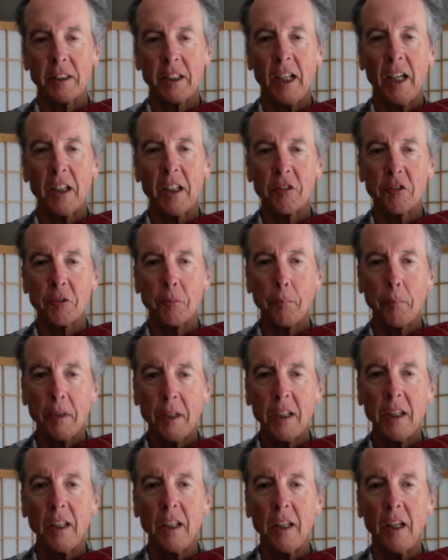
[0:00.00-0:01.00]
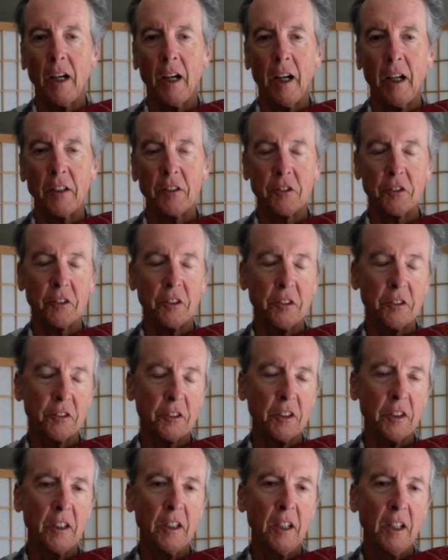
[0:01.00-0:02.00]

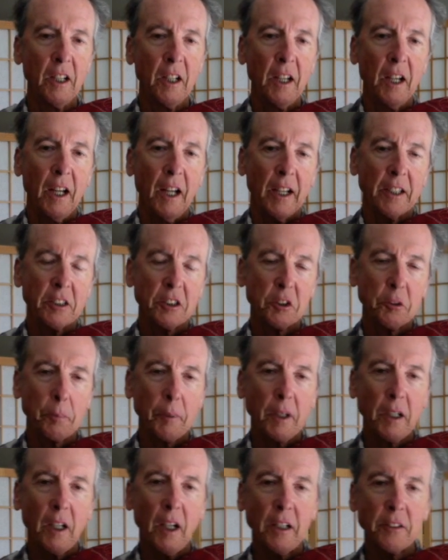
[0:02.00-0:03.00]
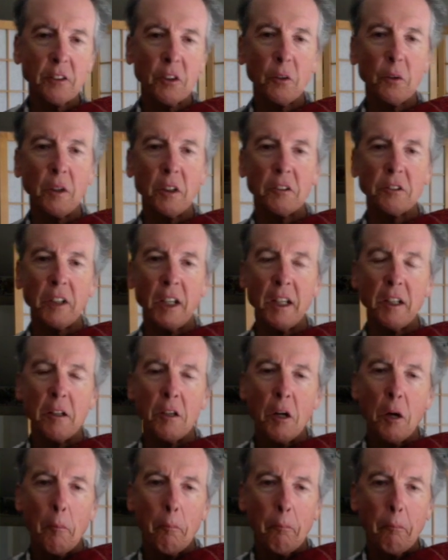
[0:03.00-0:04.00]
S-P-I-C-C. And spiccato is a
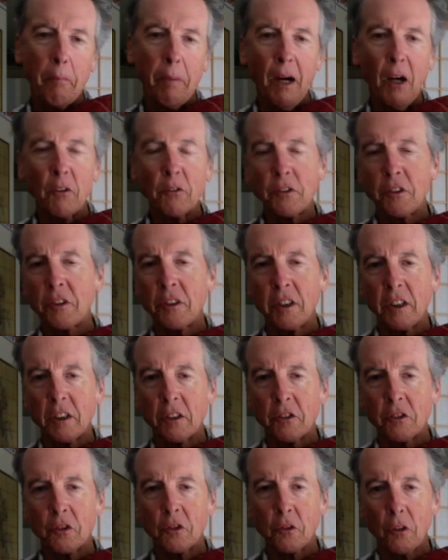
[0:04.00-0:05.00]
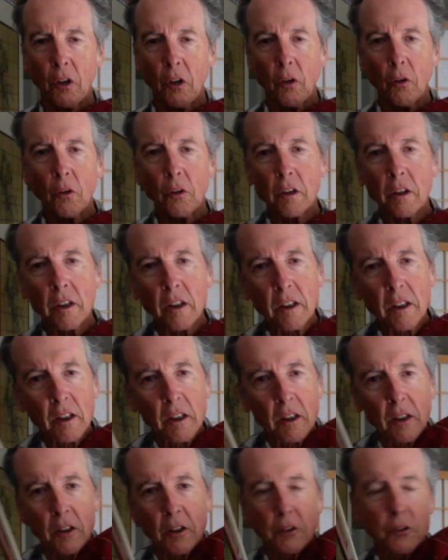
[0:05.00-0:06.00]
bouncing stroke.
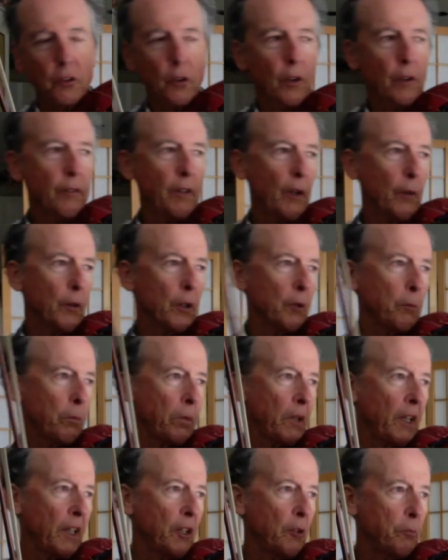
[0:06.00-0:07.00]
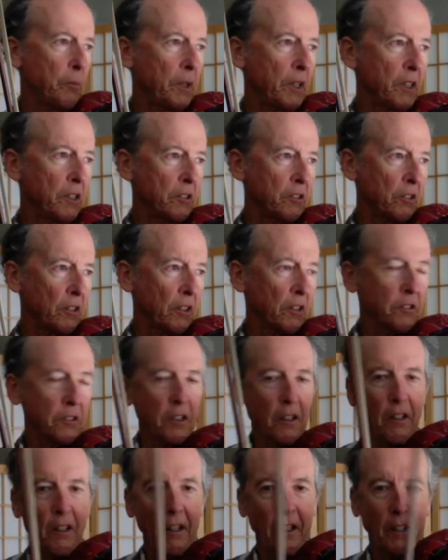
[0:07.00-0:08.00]
So if I were to play a piece, let's say
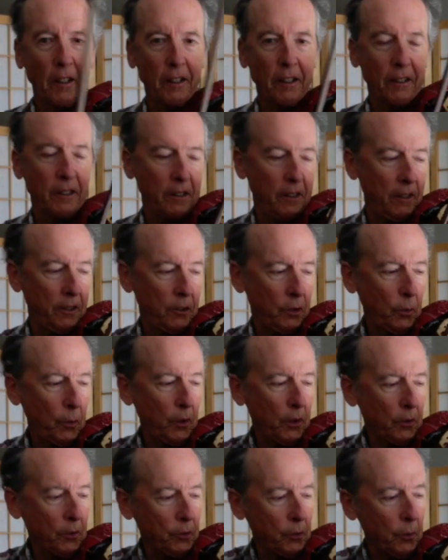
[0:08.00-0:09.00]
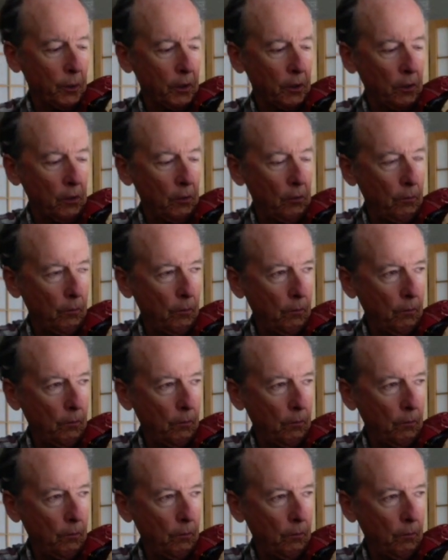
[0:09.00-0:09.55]
like Twinkle Twinkle.